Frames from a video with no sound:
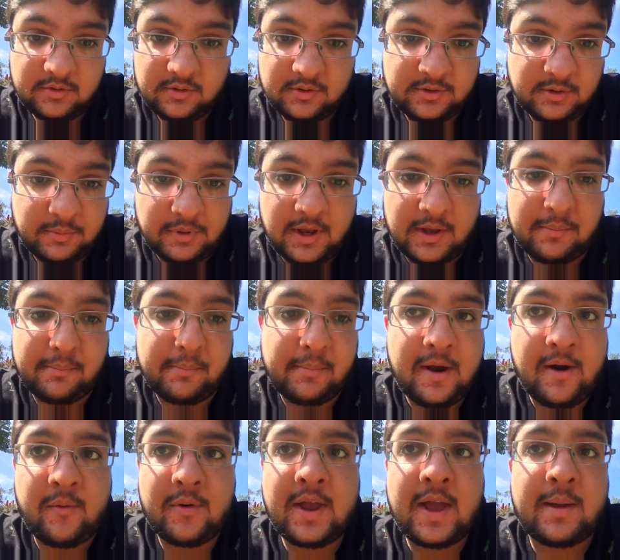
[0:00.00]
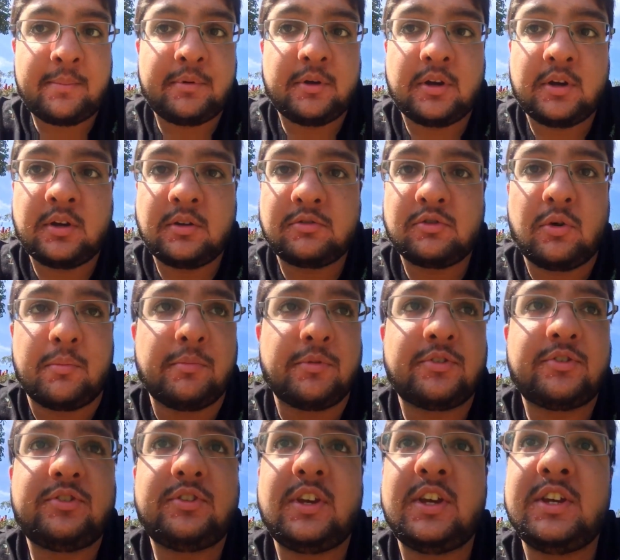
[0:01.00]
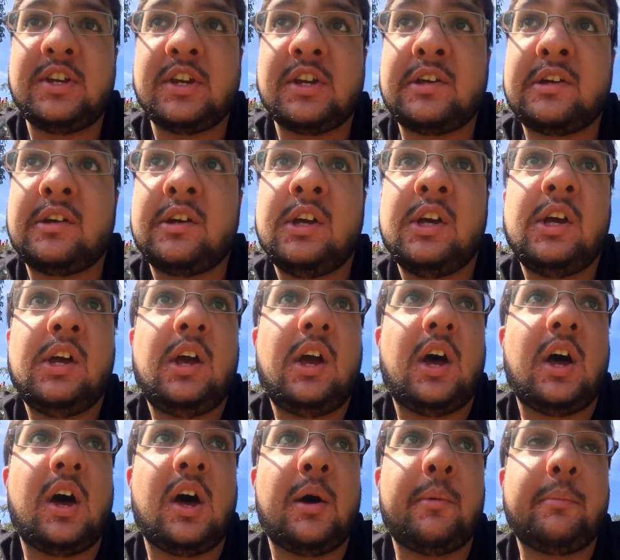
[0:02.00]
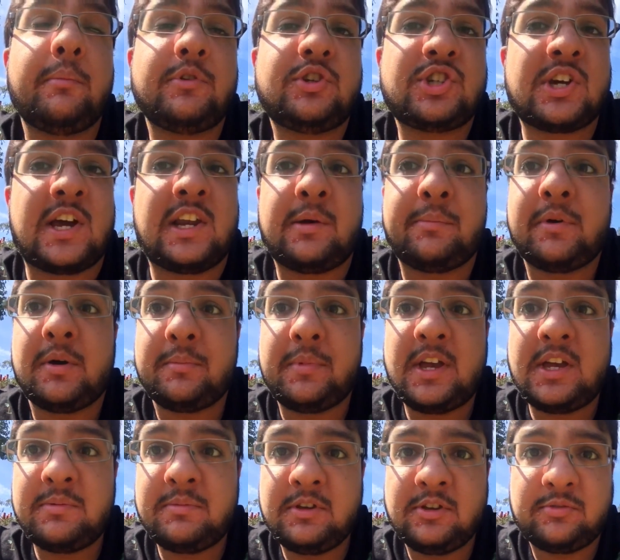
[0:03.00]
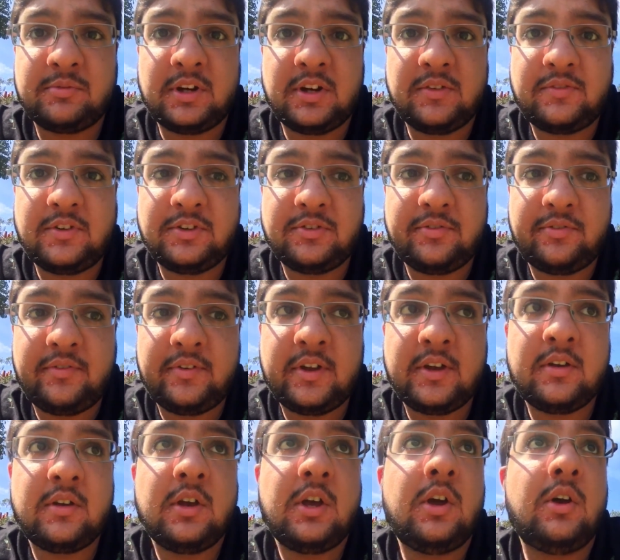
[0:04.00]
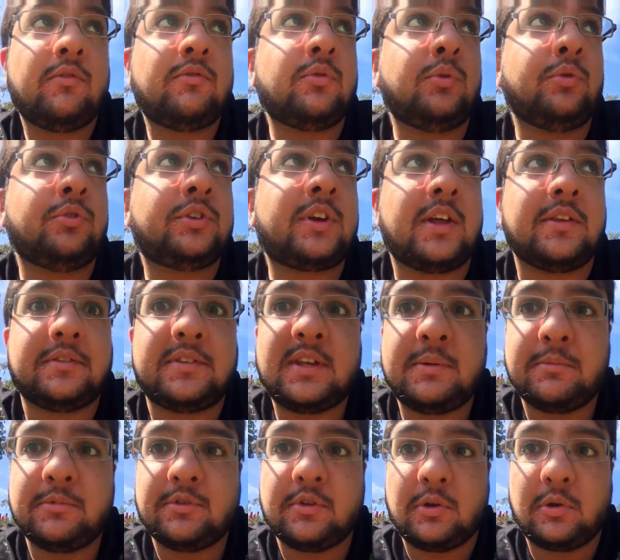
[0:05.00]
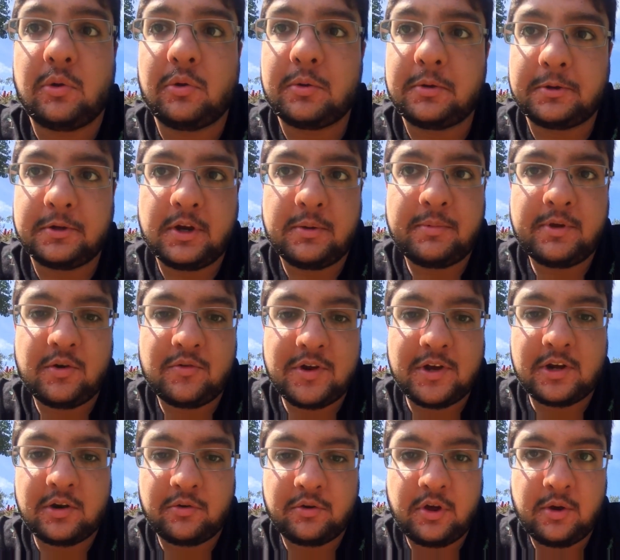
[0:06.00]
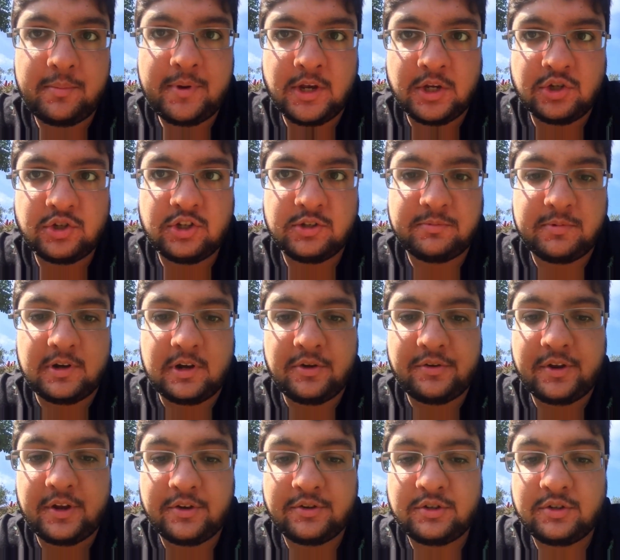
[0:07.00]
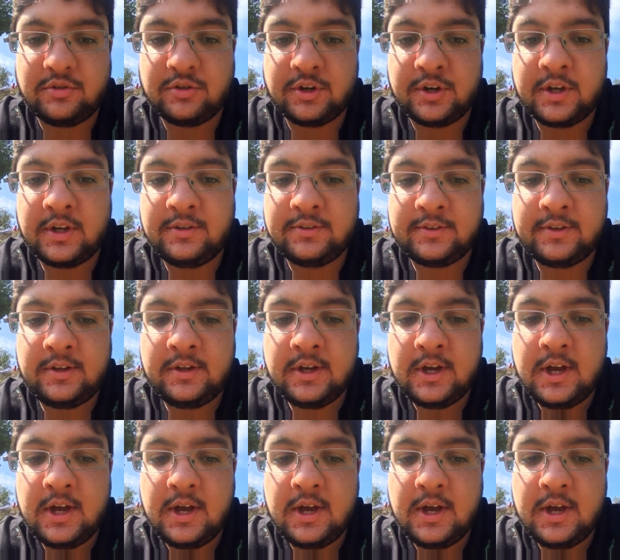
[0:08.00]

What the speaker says: someone like Mariappa, you've got Messina, Chalobah maybe as well if he's fit. Of course, Ken Sember's no longer going to be a regular on our bench. He's been loaned out to Udinese,